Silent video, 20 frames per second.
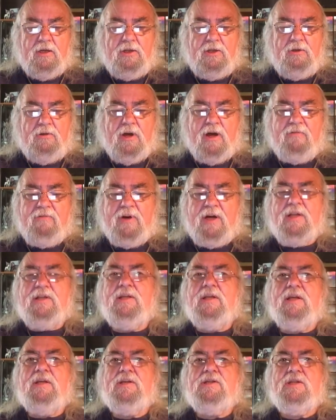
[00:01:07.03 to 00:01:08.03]
You have
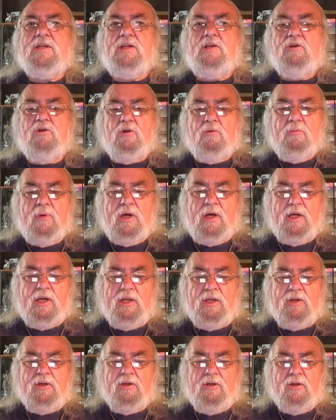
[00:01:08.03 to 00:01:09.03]
ideas in your
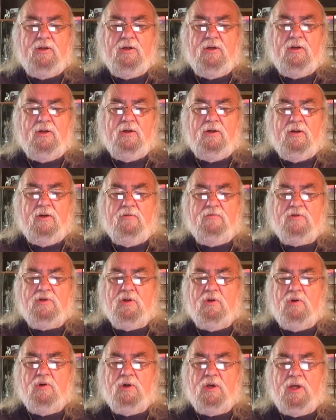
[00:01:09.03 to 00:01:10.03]
mind of
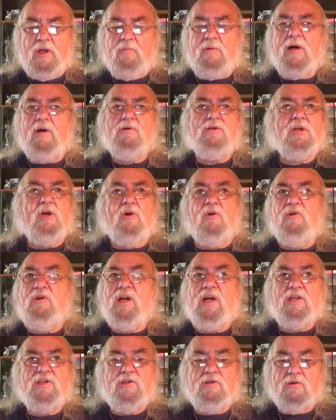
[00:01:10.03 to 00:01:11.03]
talking about it on
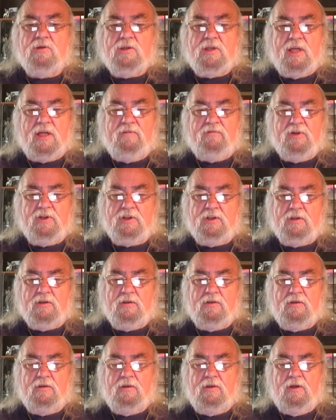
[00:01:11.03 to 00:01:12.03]
national television,
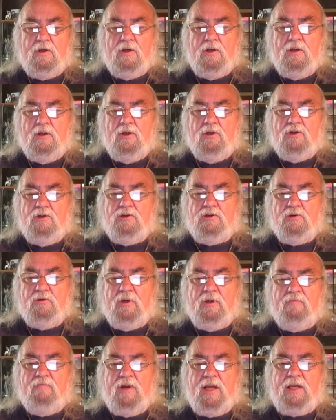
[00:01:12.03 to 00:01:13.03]

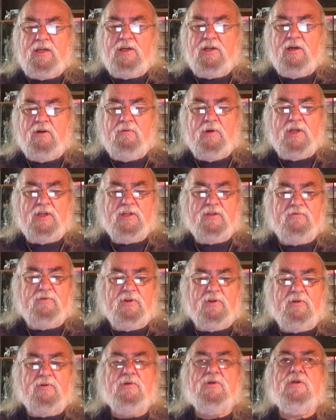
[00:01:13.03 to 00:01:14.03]
doing radio
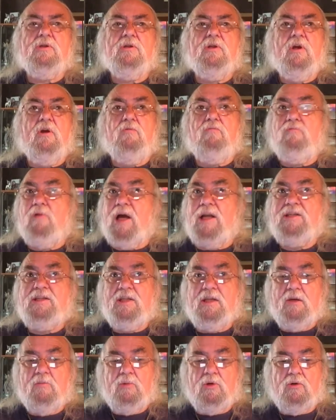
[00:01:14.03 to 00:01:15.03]
interviews,
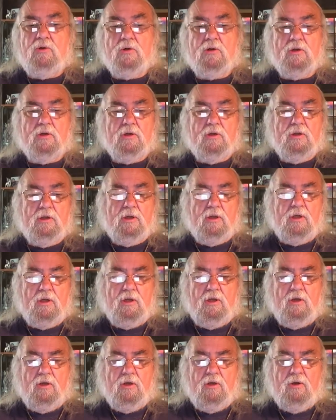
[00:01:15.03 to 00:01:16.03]
writing a book,
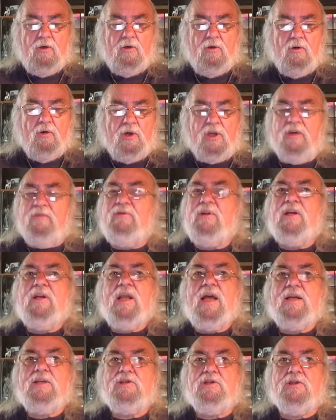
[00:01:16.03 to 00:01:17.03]
or giving
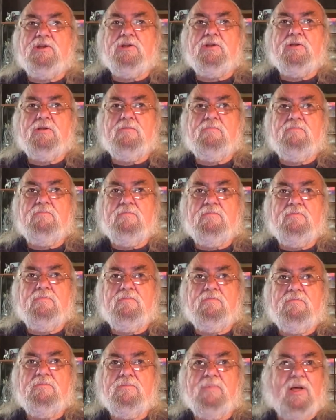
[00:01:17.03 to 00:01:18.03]
lectures.
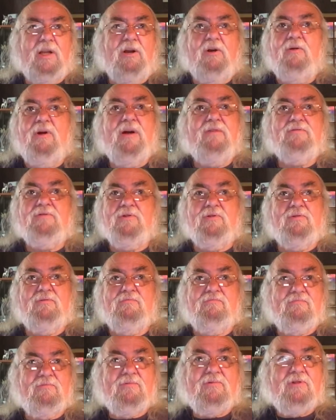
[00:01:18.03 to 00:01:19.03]
I know I've
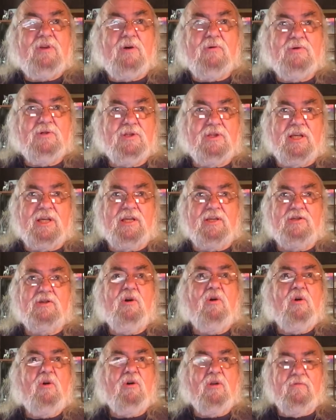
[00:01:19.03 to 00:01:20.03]
done those things,
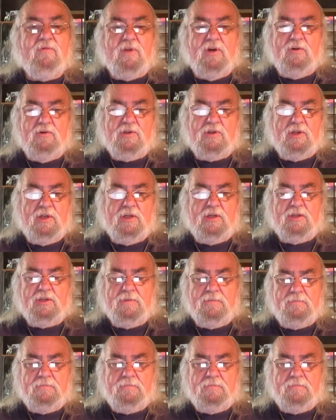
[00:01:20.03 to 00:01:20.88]
all of those things.